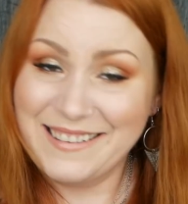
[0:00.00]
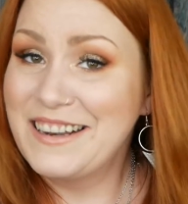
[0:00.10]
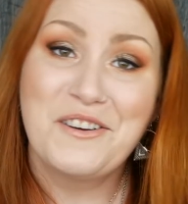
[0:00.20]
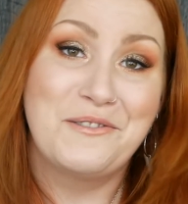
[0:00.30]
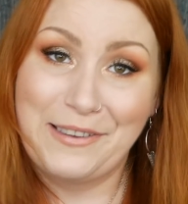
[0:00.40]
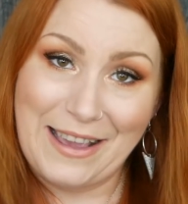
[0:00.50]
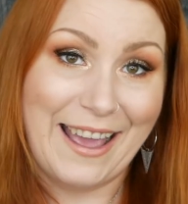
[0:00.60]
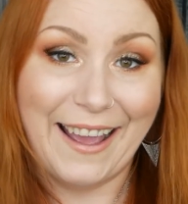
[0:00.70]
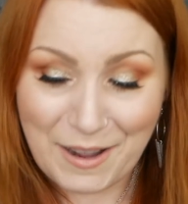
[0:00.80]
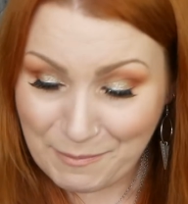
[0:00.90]
There's loads
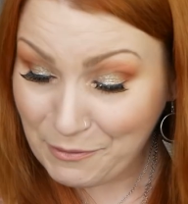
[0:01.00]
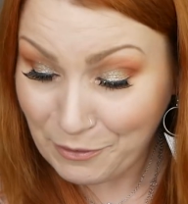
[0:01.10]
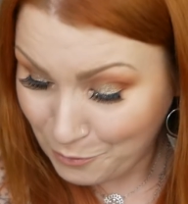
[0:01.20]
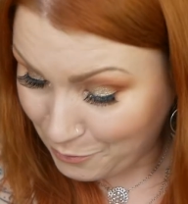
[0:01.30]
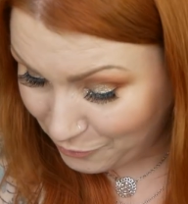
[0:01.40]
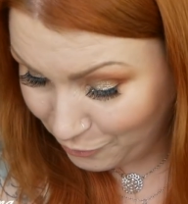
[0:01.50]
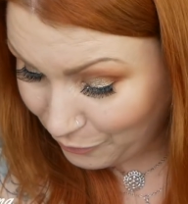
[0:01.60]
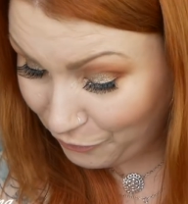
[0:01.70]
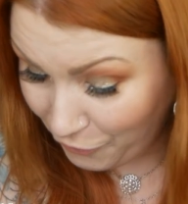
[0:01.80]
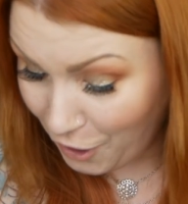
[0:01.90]
here. My floor is
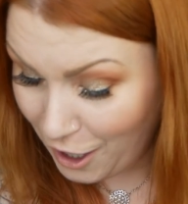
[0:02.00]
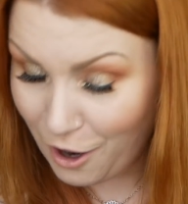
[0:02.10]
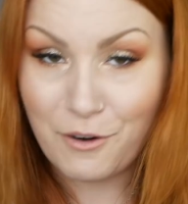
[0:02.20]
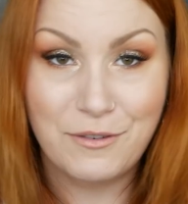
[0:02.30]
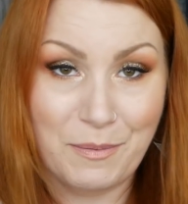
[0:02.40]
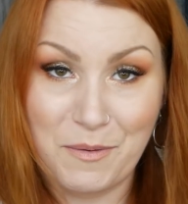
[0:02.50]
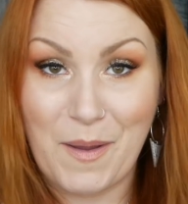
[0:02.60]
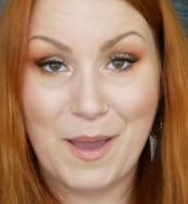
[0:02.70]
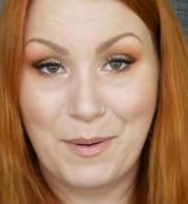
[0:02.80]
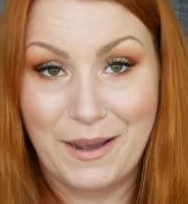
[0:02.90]
just full of
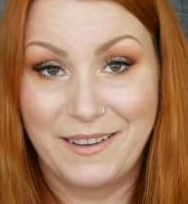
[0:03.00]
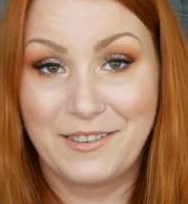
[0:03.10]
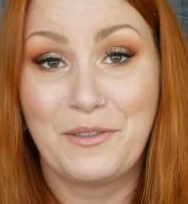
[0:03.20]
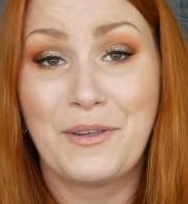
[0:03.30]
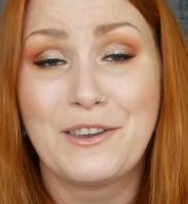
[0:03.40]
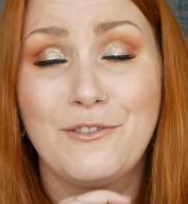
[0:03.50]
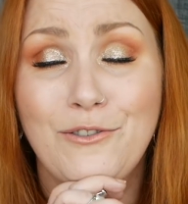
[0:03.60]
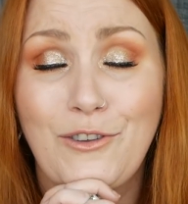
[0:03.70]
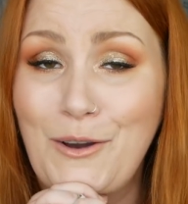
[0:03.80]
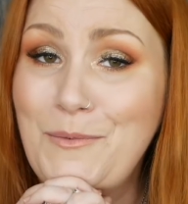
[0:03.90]
wrapping paper. So thank you
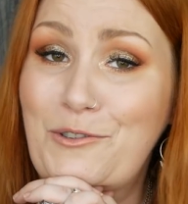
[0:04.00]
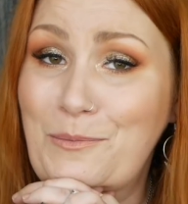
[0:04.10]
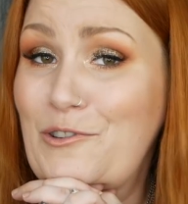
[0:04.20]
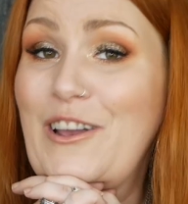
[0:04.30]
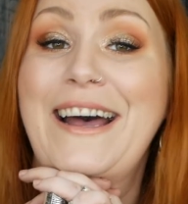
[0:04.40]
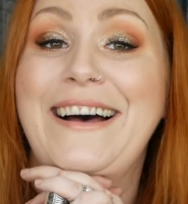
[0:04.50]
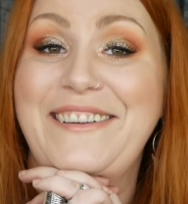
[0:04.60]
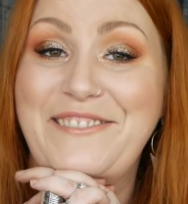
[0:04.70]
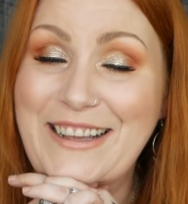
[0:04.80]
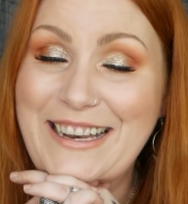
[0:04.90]
so much,
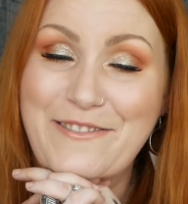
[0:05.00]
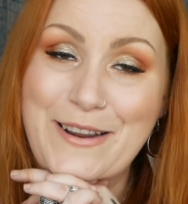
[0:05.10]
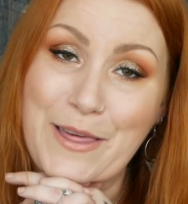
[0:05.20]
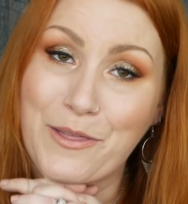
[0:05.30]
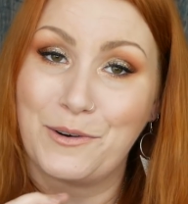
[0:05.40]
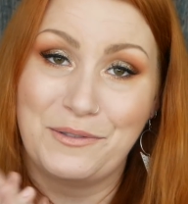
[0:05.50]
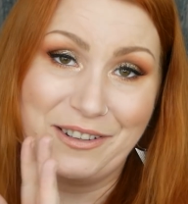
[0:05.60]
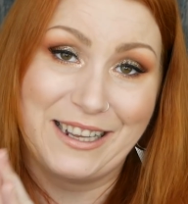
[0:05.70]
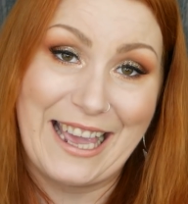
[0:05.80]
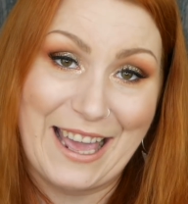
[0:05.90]
Michelle. Really, really
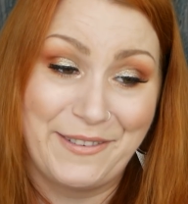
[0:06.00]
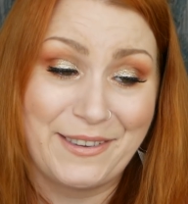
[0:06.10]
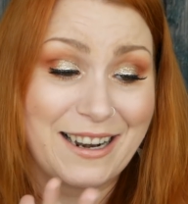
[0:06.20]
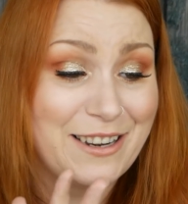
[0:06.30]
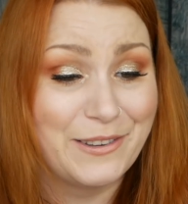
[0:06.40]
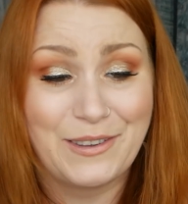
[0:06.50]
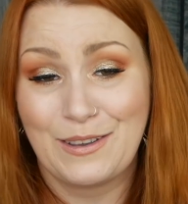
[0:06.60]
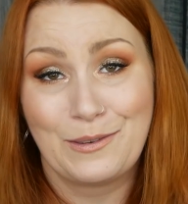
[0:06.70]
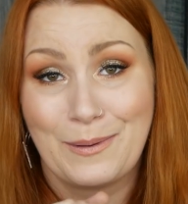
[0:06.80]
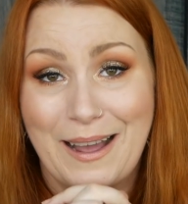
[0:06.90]
thoughtful gifts and
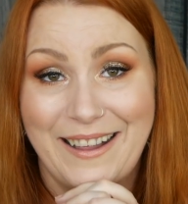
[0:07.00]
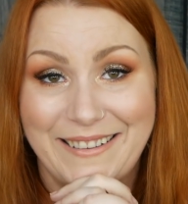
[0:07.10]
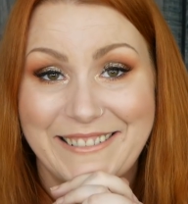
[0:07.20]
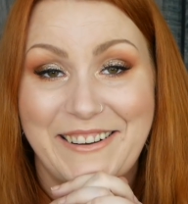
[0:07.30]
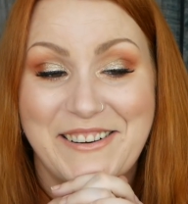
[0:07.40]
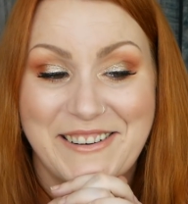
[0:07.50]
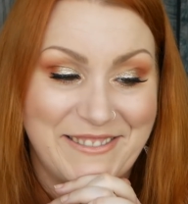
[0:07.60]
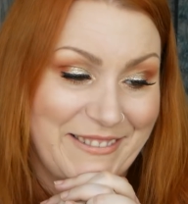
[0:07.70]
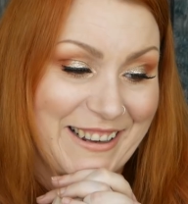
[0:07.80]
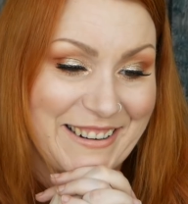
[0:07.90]
Lucy as well.
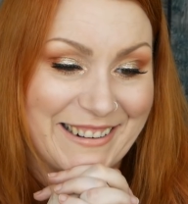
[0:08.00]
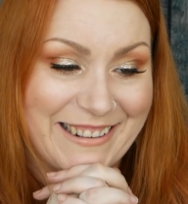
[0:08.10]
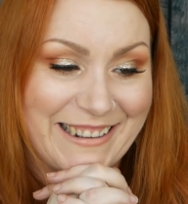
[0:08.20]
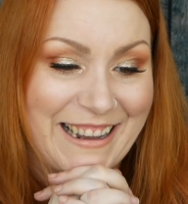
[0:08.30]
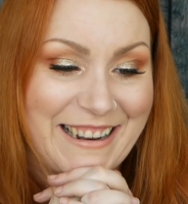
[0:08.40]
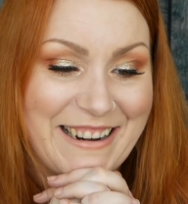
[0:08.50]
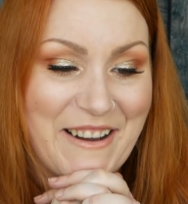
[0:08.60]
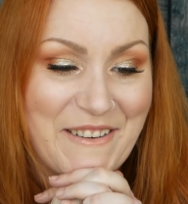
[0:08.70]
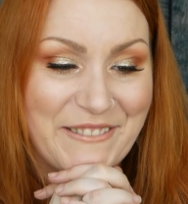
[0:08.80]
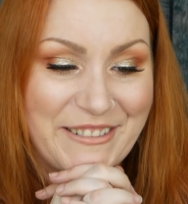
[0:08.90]
Oh my gosh.
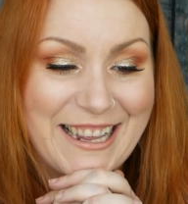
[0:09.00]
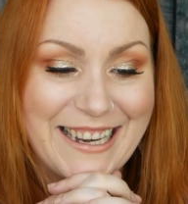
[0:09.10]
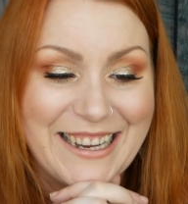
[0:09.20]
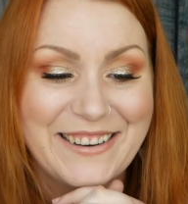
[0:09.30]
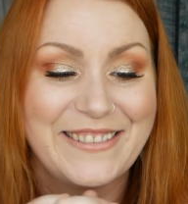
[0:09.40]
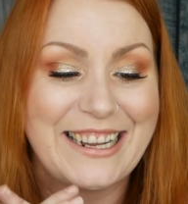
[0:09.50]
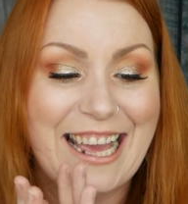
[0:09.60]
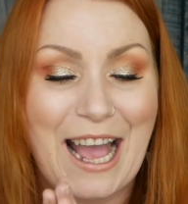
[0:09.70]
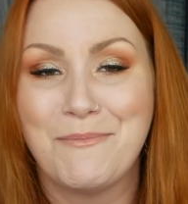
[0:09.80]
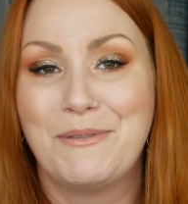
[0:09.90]
No, really,
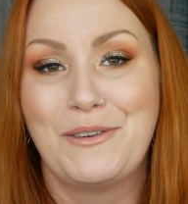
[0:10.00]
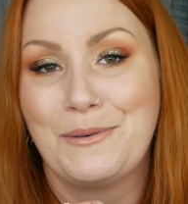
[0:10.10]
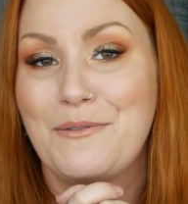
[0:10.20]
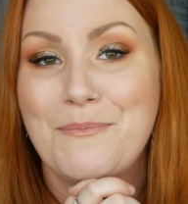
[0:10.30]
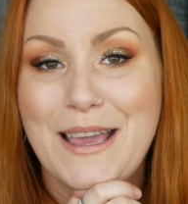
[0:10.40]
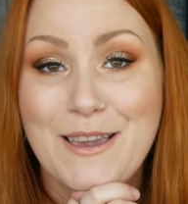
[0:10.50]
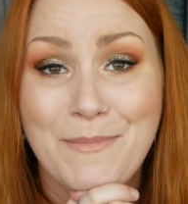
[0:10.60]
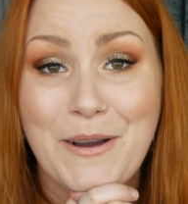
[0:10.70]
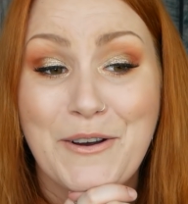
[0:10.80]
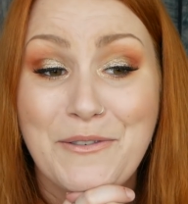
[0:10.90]
really happy to have met
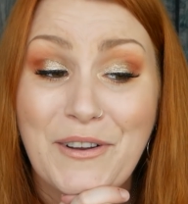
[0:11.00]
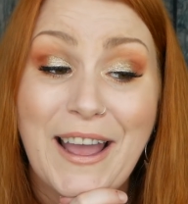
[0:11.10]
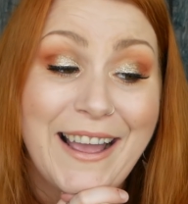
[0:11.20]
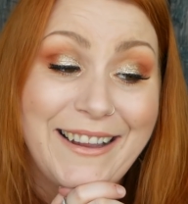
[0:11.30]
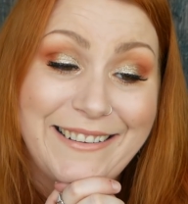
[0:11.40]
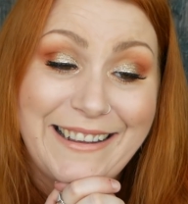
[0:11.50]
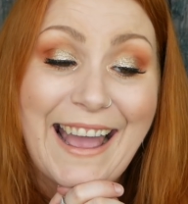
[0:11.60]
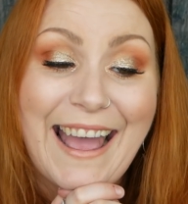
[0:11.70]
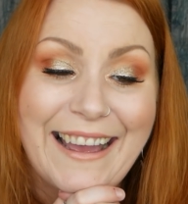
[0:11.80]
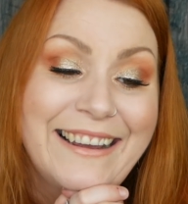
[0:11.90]
you both. And
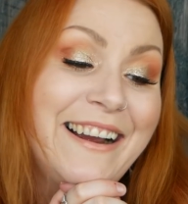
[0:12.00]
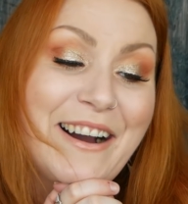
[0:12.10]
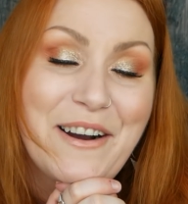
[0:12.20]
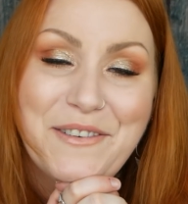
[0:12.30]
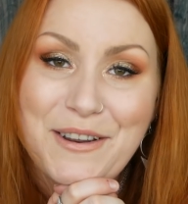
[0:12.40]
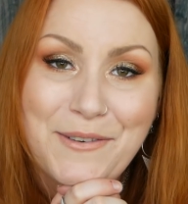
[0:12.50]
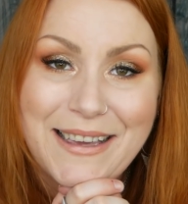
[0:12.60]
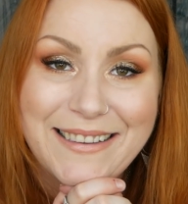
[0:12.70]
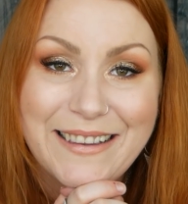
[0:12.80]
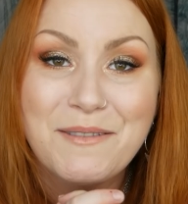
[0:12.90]
yeah, hopefully
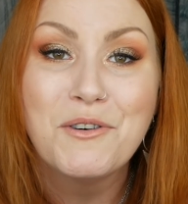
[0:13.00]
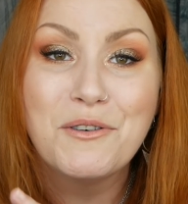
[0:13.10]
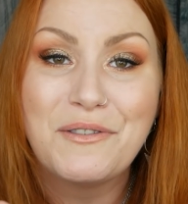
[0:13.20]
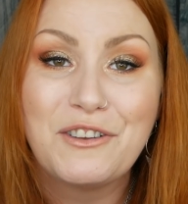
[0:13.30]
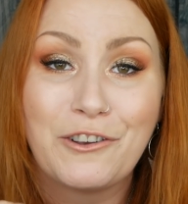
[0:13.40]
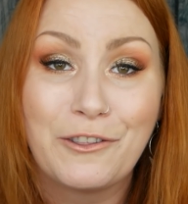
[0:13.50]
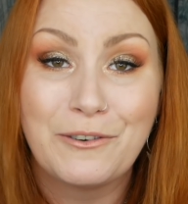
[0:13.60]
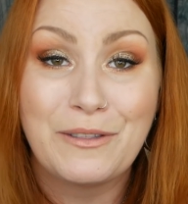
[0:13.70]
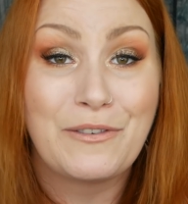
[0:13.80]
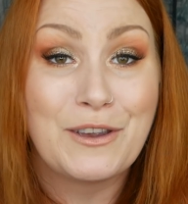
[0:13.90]
we can see more of each
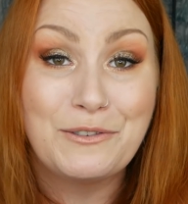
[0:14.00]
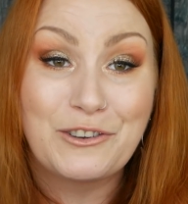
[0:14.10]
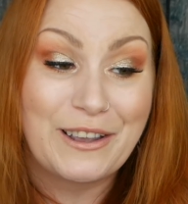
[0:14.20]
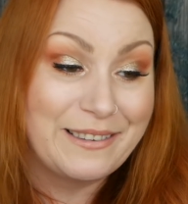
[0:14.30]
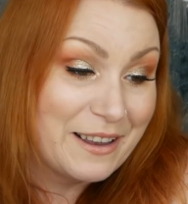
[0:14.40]
other in the future.